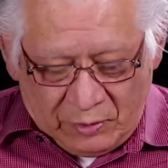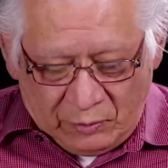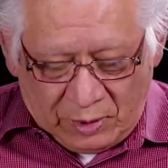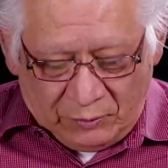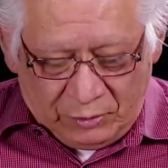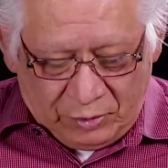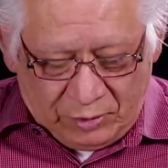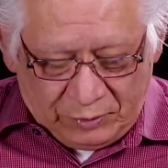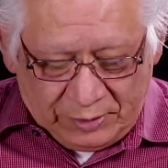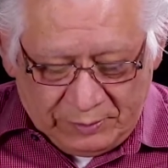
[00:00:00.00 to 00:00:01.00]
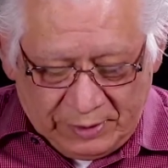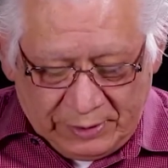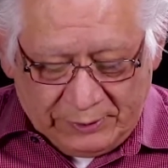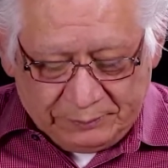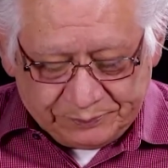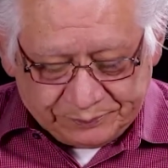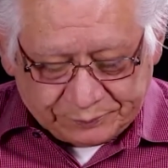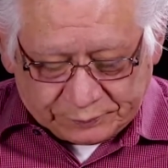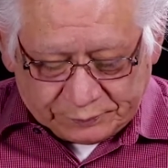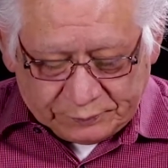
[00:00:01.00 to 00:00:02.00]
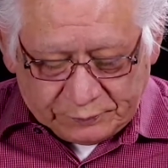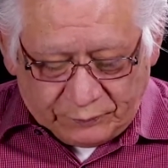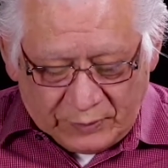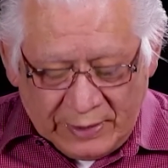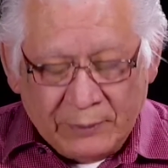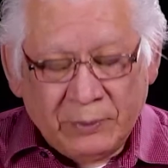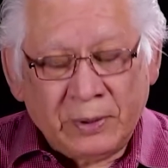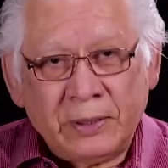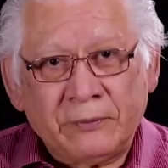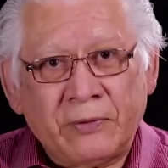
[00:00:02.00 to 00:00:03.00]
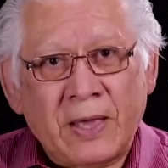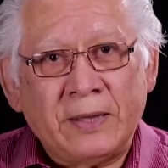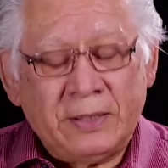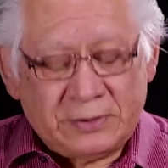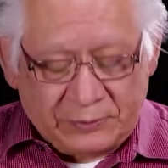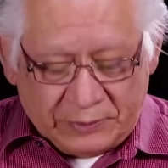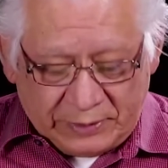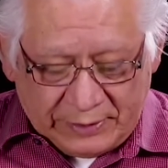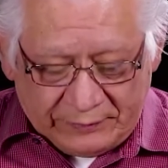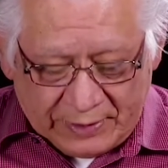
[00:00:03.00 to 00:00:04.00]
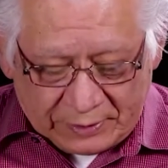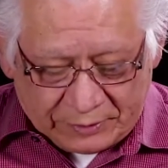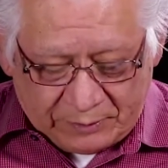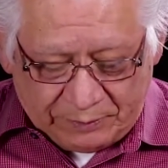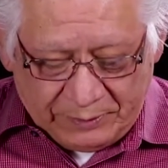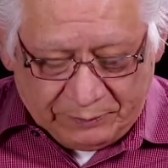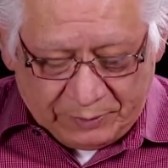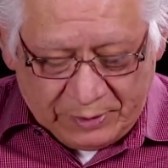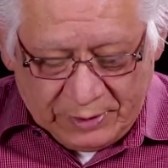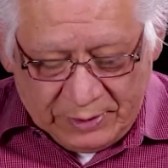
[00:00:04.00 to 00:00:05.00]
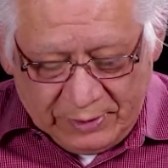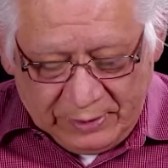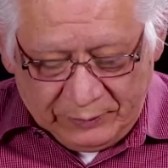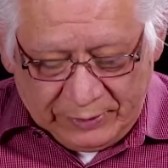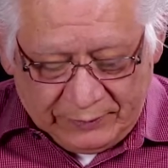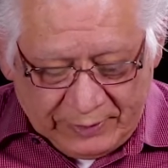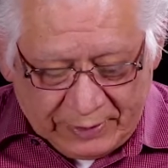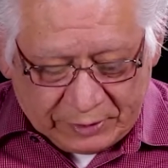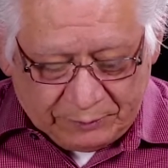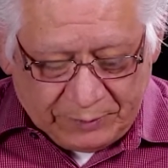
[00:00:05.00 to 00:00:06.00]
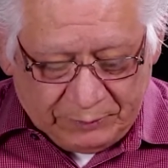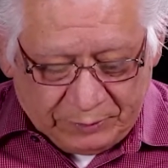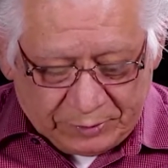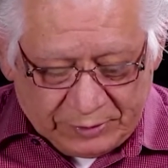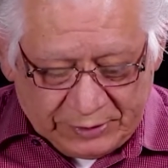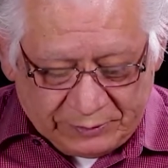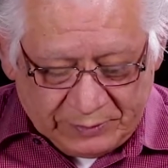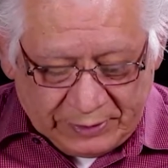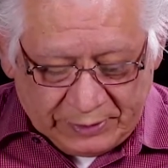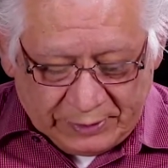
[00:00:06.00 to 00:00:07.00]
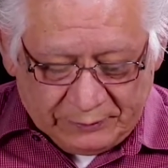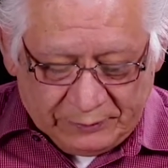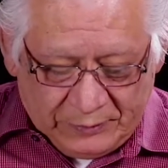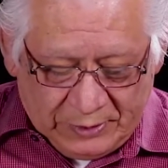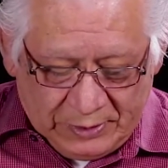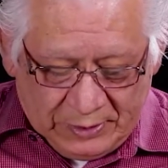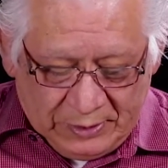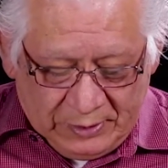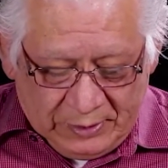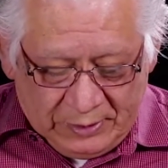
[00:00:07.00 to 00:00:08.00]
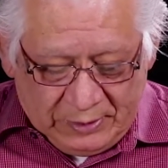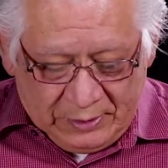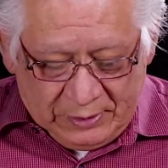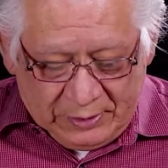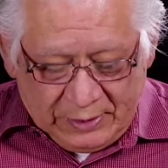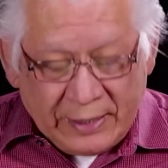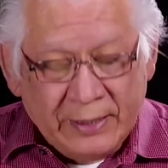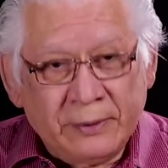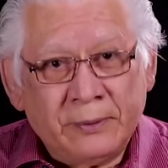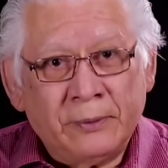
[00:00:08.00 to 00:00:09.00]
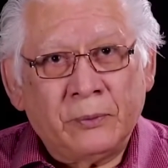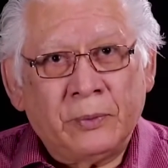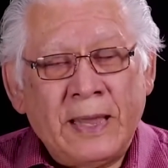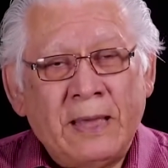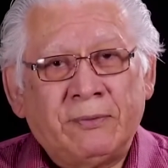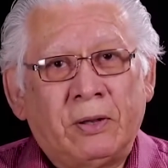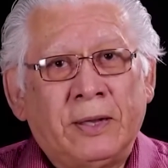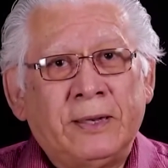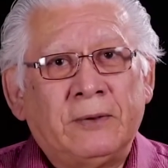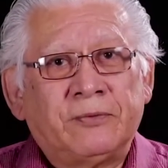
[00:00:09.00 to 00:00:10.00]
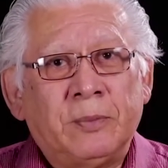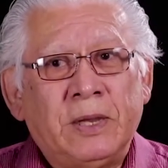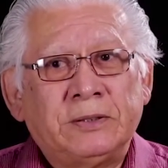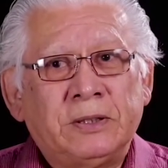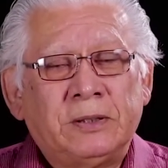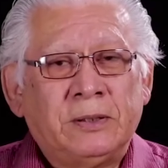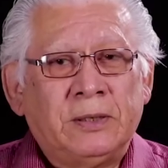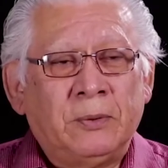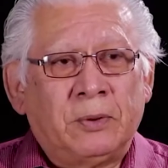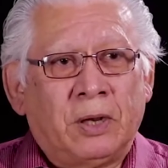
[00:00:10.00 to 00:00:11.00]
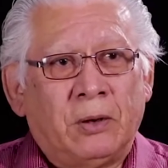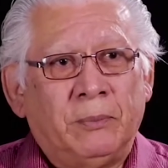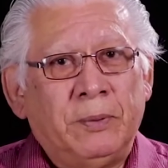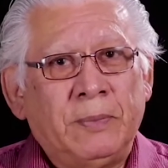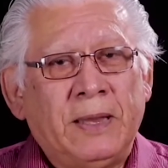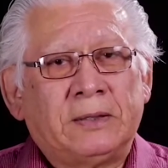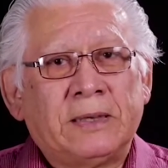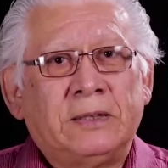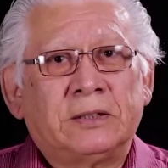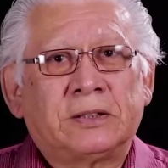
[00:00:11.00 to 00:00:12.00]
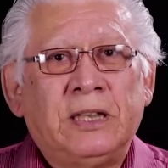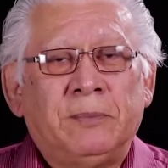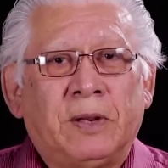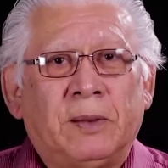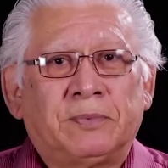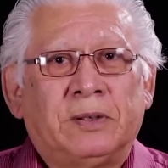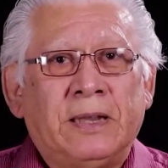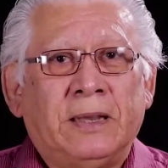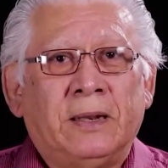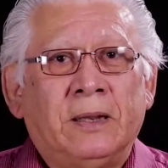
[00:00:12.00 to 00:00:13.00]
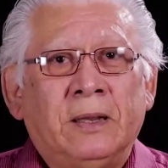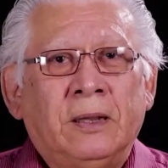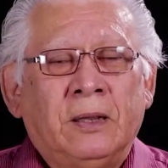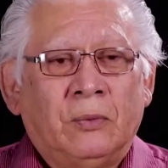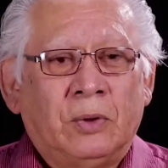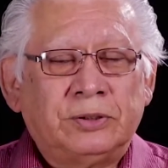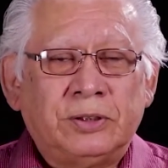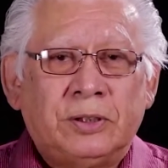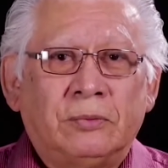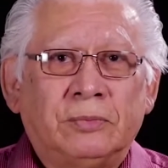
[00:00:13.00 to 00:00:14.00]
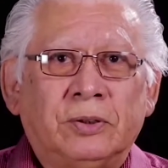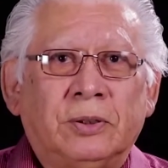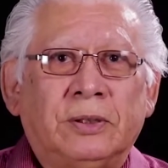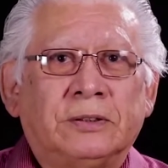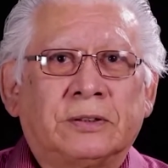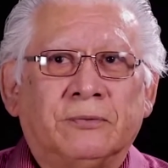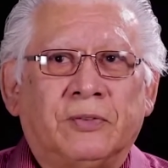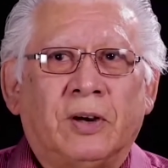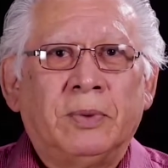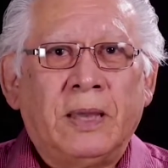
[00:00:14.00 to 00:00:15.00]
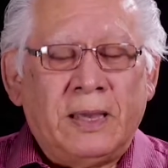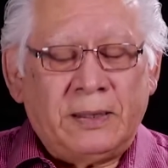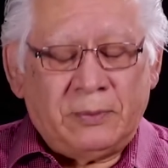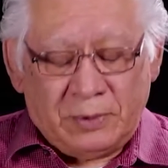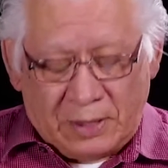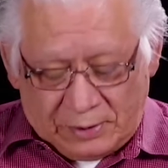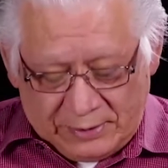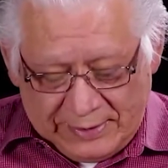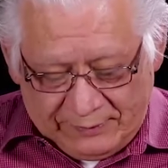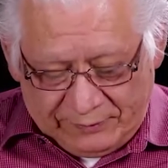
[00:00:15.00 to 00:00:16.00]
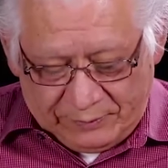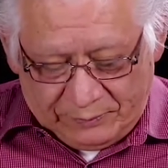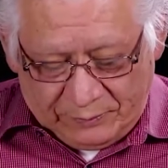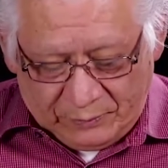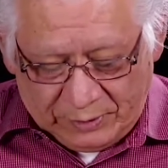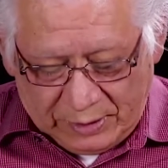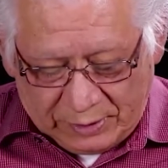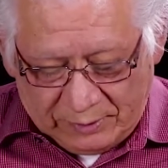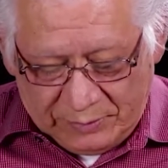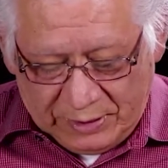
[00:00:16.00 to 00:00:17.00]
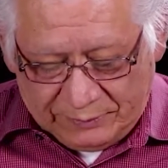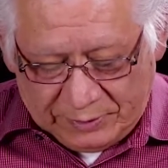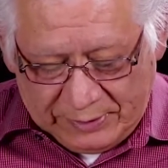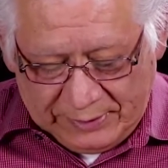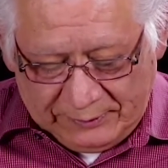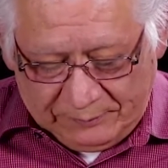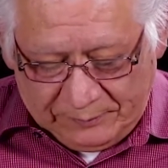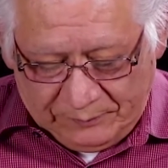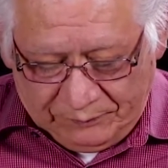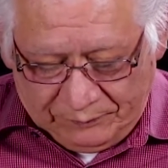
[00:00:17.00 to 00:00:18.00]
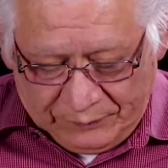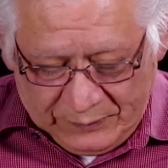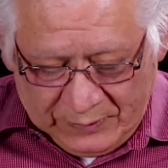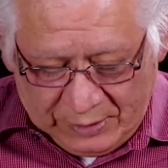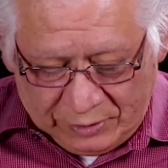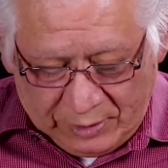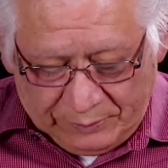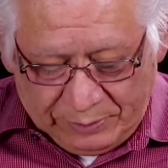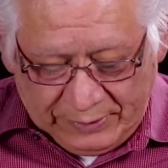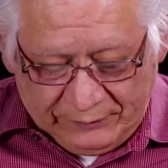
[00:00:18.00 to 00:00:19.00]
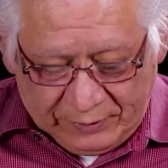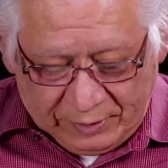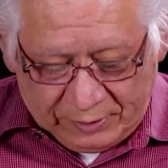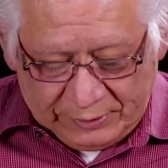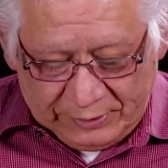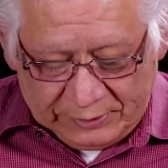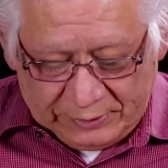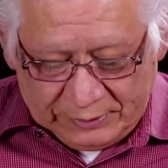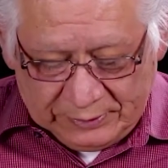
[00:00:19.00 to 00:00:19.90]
what we're doing with the money. And we can find this and we can give it out to the people. We can give it out to the people through this media. And we have all that information. It will all be, main thing is keep it up to date. Once you don't do it, it's going to fall behind, and we're not going to be up to date. So I believe in all these